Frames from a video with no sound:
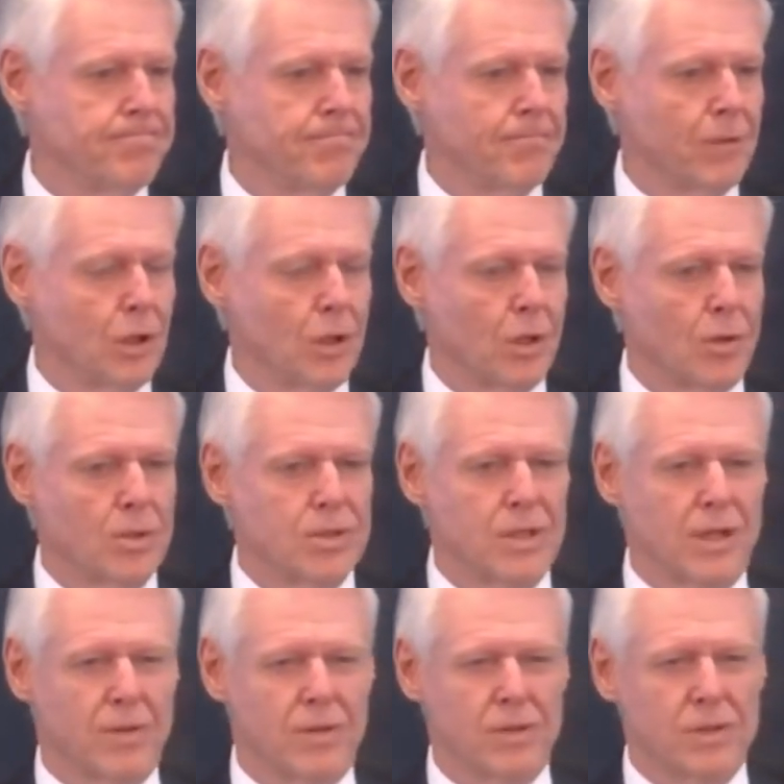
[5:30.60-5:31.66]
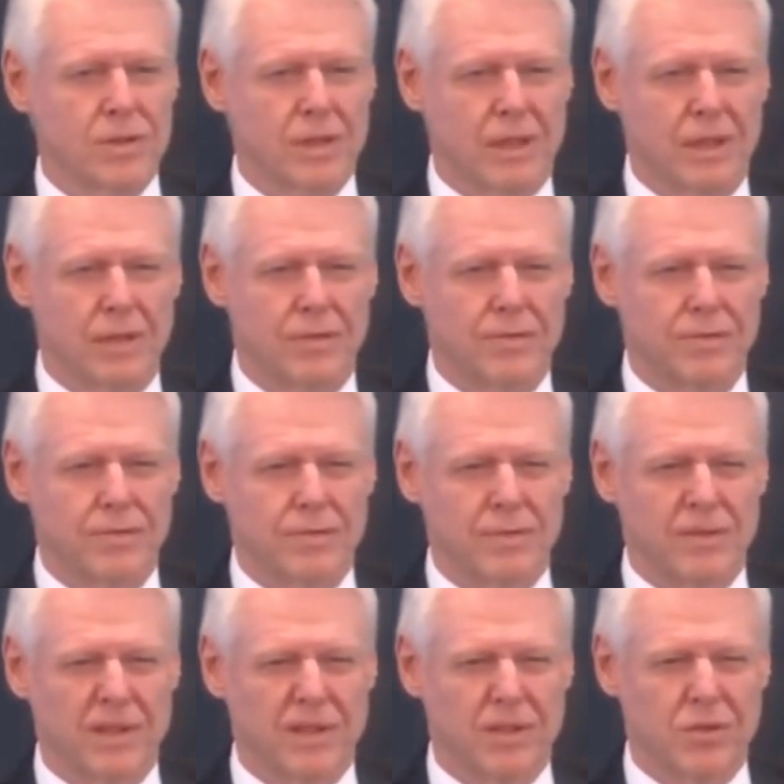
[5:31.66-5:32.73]
Or is the other just kind of a
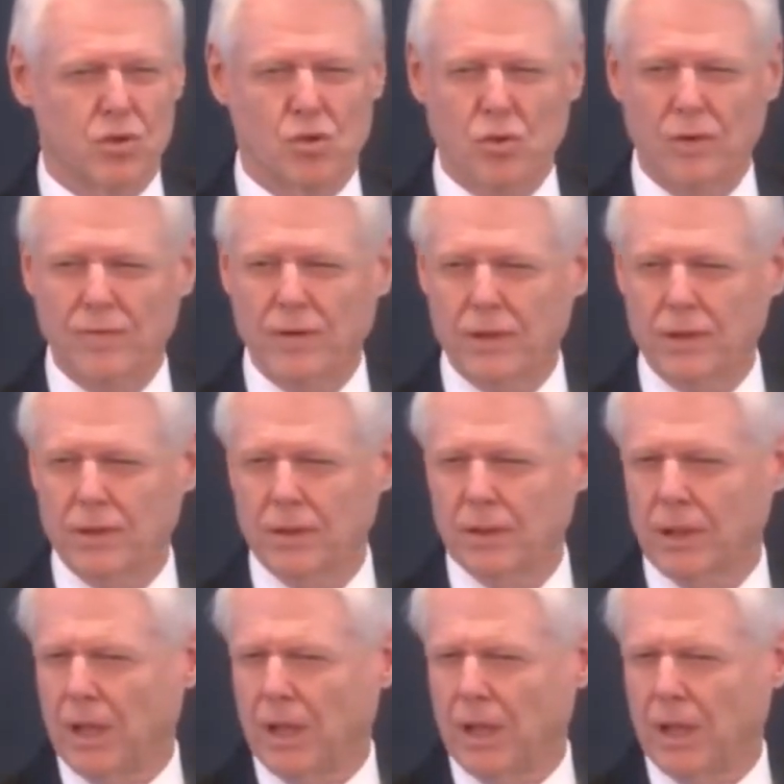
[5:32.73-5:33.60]
trivial